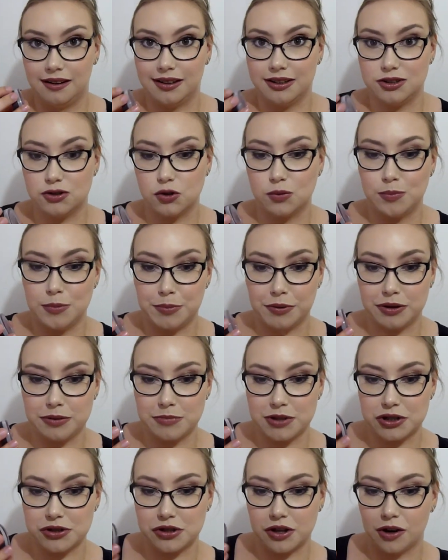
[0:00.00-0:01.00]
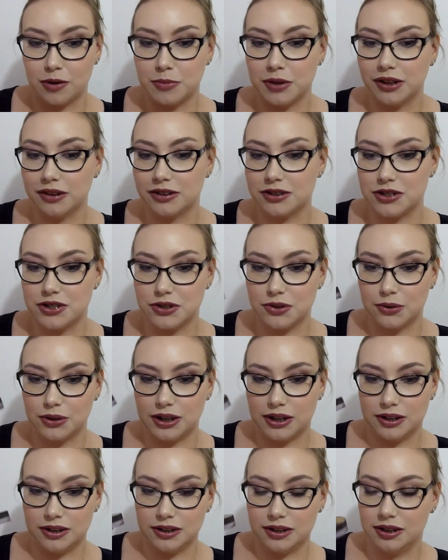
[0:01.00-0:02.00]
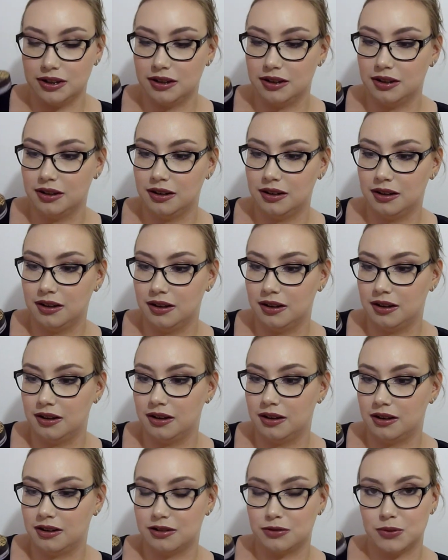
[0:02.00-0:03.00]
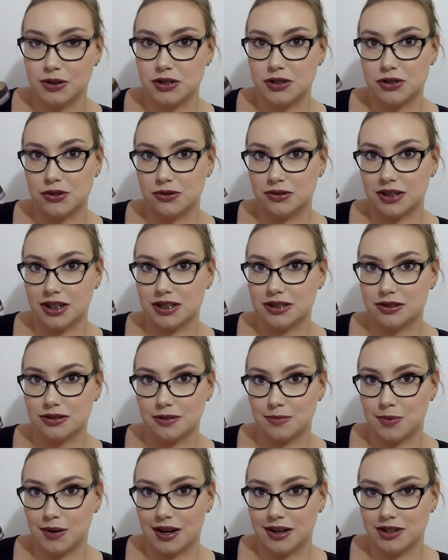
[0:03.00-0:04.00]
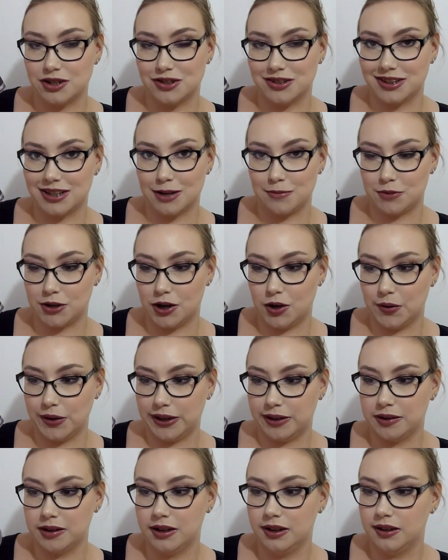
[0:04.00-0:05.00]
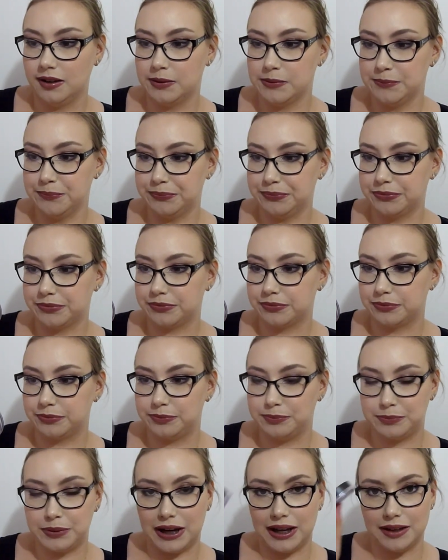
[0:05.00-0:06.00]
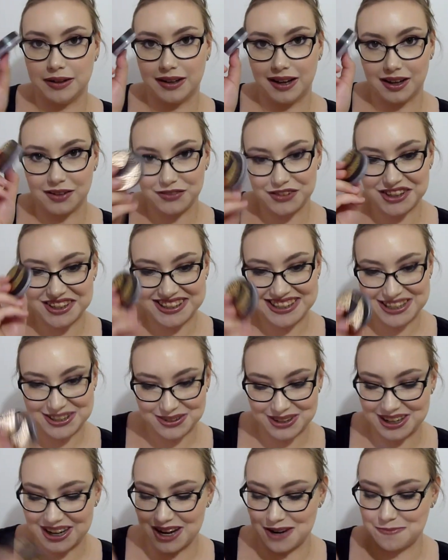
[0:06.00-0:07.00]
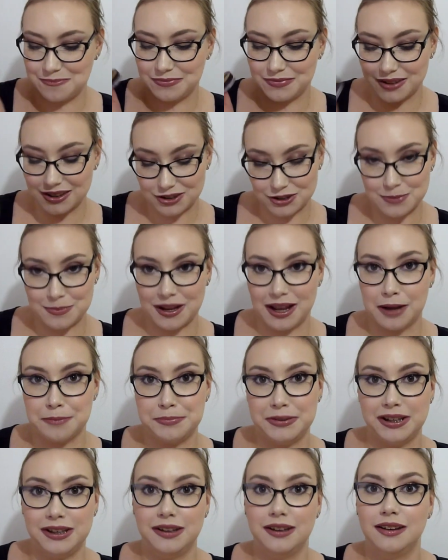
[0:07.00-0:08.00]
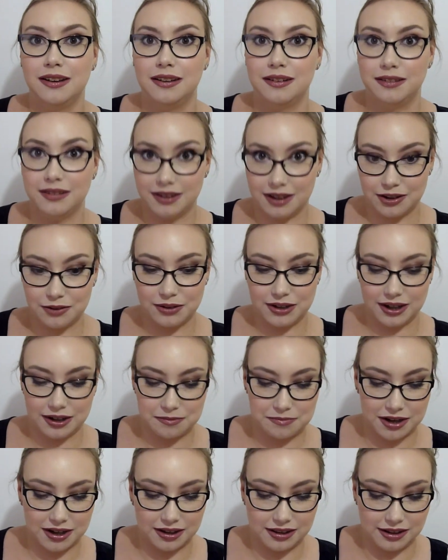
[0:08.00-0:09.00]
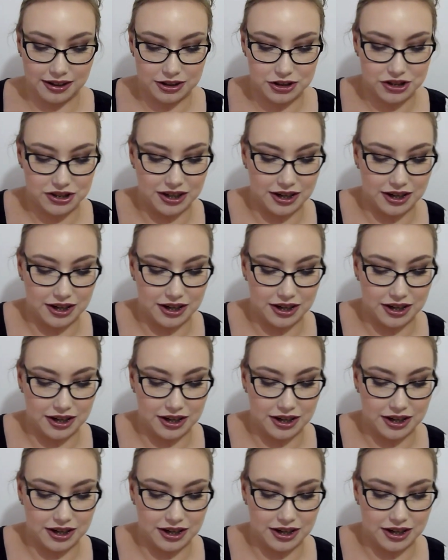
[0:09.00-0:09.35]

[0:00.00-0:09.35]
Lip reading: Took me pretty much the whole month to do it. Because once you took that stopper out, it just kept going. But I've used this one up. Super happy. Another one out of my collection.